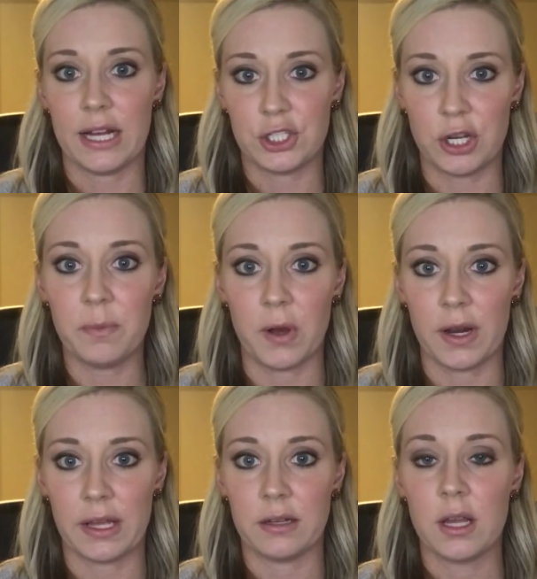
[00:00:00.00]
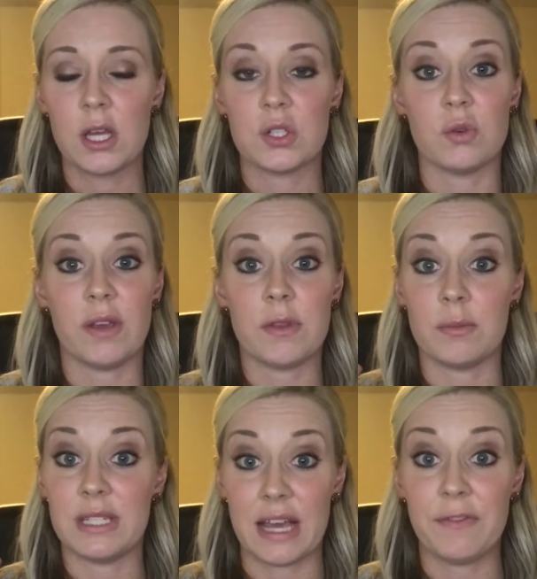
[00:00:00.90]
I'd jump on it. So give
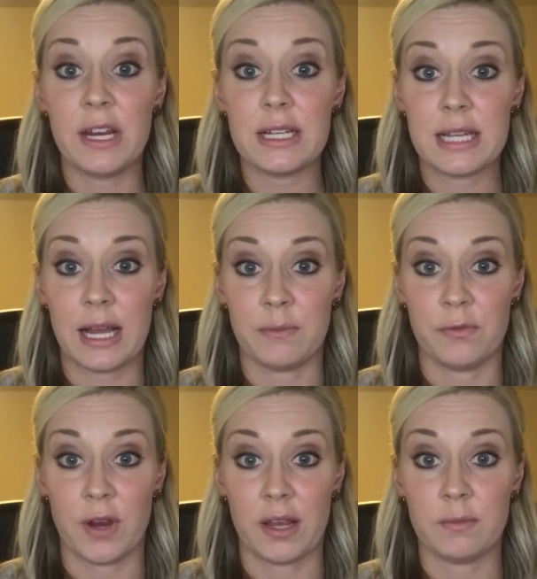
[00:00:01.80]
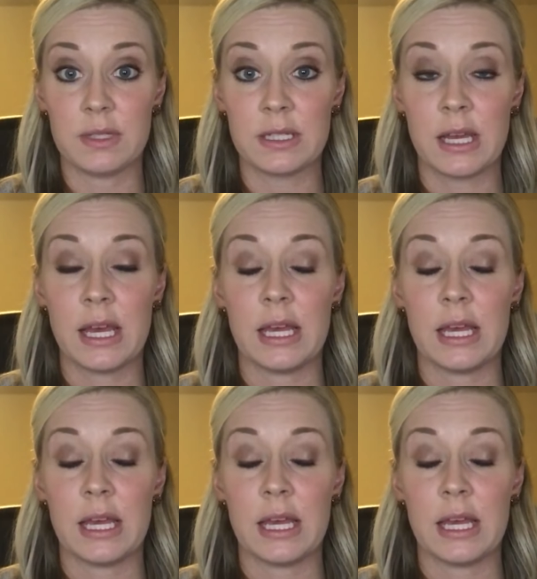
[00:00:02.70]
them definite time frames.